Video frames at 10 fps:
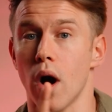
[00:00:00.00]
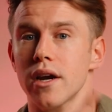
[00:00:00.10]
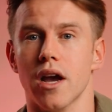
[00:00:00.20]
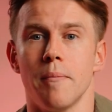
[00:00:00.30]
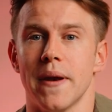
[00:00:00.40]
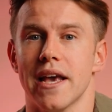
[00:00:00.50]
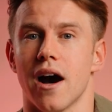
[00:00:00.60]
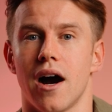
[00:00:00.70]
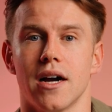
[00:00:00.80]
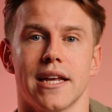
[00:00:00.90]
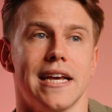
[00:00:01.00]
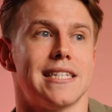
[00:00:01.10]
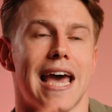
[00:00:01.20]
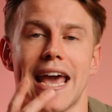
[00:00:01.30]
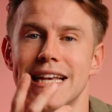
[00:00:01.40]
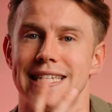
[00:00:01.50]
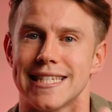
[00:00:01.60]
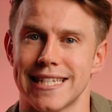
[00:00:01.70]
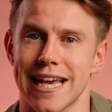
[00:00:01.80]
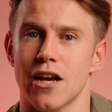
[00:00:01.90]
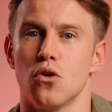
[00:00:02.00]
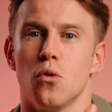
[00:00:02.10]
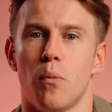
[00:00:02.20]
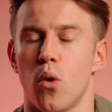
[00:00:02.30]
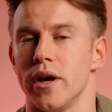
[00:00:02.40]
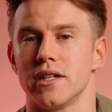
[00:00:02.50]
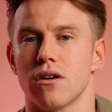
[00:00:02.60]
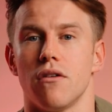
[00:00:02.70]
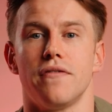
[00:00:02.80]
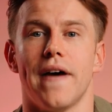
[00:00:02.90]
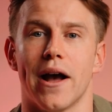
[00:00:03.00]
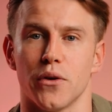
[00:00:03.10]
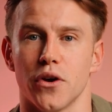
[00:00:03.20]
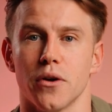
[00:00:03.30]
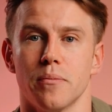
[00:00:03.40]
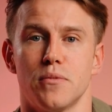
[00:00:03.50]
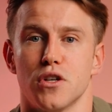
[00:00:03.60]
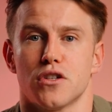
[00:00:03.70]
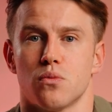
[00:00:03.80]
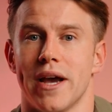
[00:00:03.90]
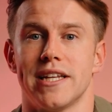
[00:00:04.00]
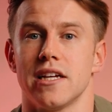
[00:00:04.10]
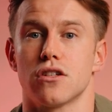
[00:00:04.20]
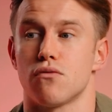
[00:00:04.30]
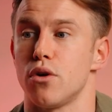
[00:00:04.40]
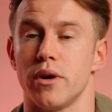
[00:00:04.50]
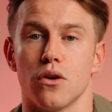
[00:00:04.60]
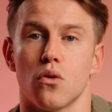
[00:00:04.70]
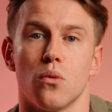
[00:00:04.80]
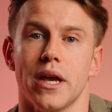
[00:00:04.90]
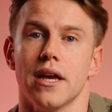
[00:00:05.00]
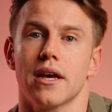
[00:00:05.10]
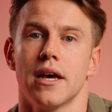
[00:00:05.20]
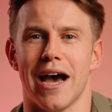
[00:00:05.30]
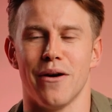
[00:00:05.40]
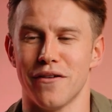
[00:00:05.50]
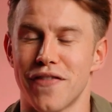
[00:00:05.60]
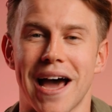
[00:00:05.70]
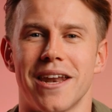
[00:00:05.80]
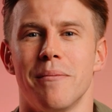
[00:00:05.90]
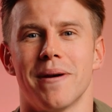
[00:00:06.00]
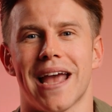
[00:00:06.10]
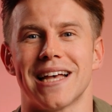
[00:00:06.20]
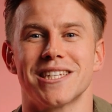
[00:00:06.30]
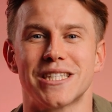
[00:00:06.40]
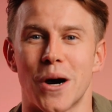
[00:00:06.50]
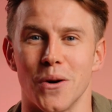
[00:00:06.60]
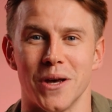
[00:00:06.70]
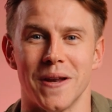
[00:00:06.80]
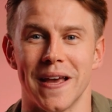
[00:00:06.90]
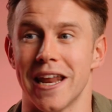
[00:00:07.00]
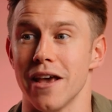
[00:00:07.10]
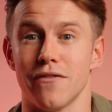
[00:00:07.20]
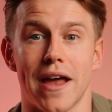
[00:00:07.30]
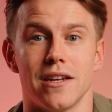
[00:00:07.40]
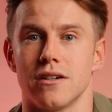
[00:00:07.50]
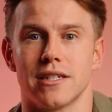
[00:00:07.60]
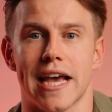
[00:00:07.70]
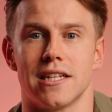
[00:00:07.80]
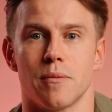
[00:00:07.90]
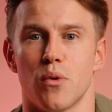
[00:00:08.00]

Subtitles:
one company card is a single point of failure, just waiting to ruin your week. Now, if that number gets stolen in a vendor data